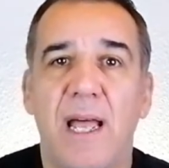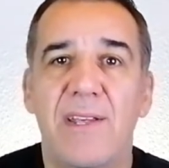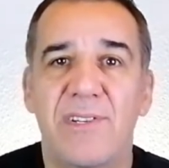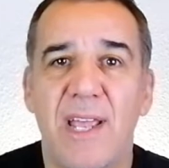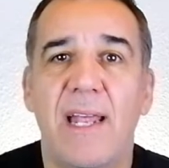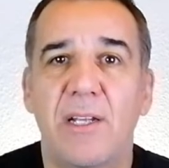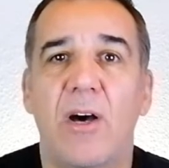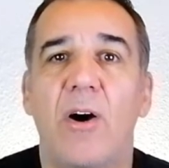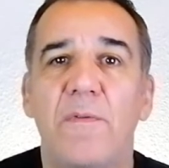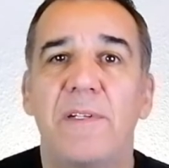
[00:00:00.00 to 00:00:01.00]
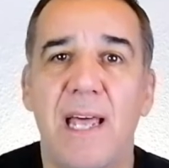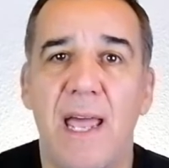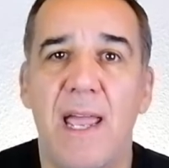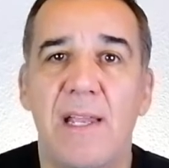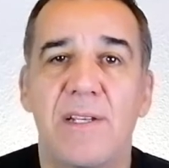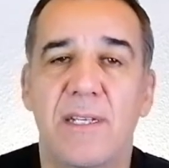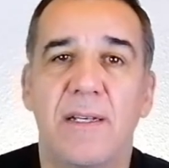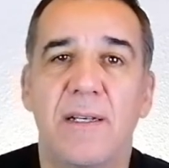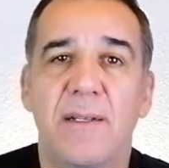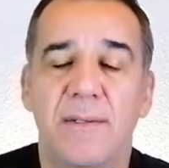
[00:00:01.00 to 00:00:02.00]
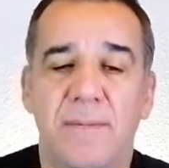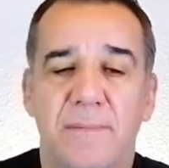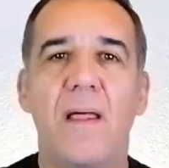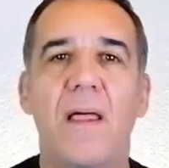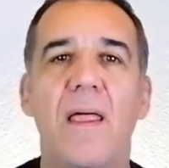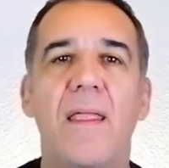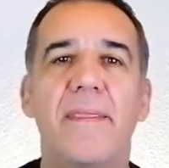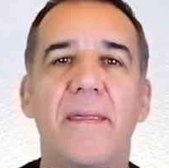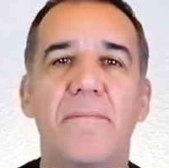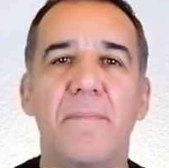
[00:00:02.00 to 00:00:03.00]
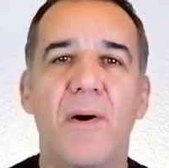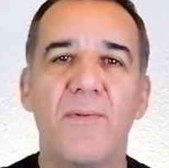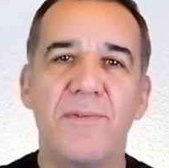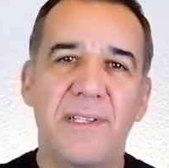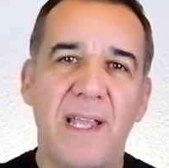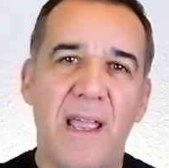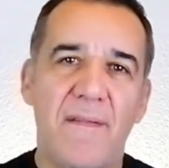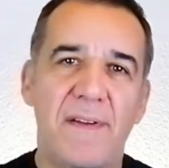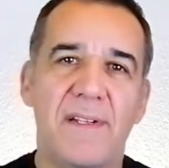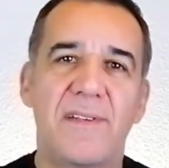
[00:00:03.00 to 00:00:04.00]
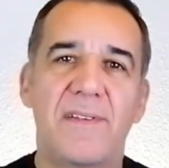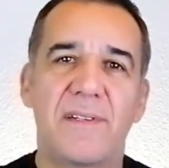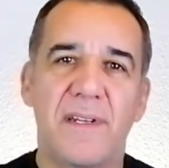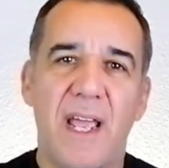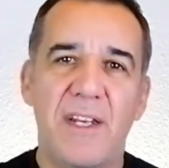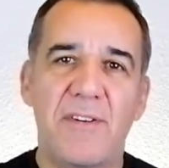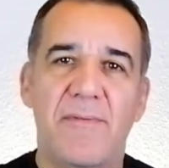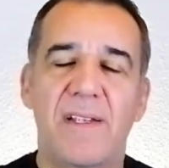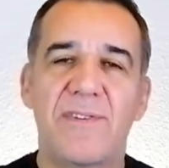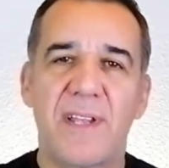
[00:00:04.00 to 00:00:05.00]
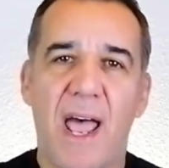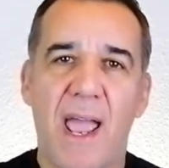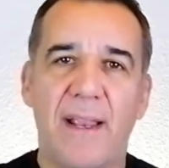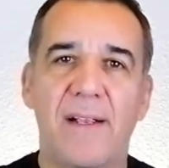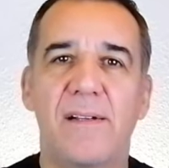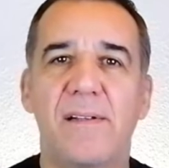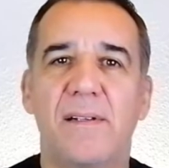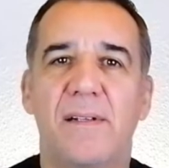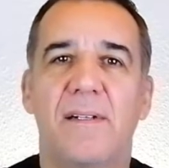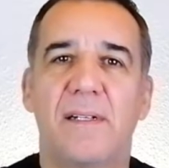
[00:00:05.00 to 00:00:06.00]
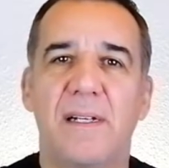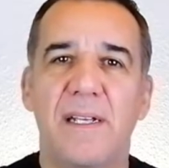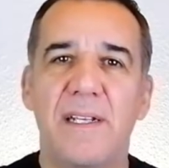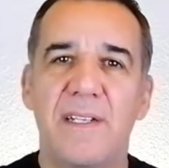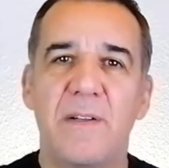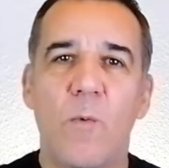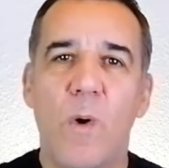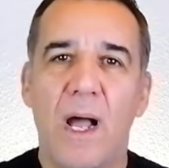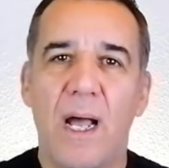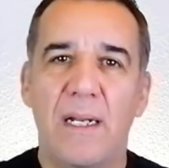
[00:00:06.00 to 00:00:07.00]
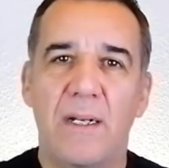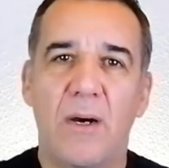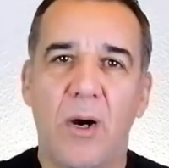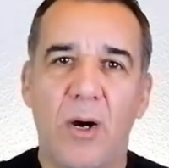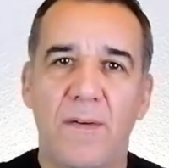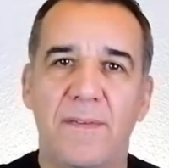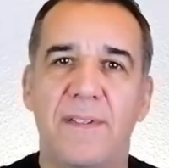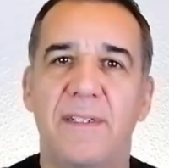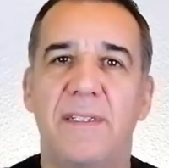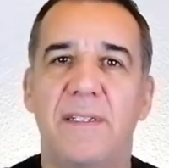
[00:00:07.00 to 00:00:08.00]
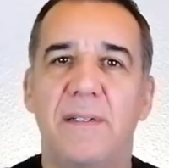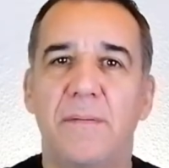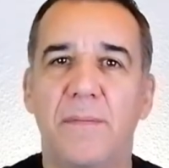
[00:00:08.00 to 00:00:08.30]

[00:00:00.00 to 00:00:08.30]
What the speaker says: set of days. The most evident natural cycle is the one of the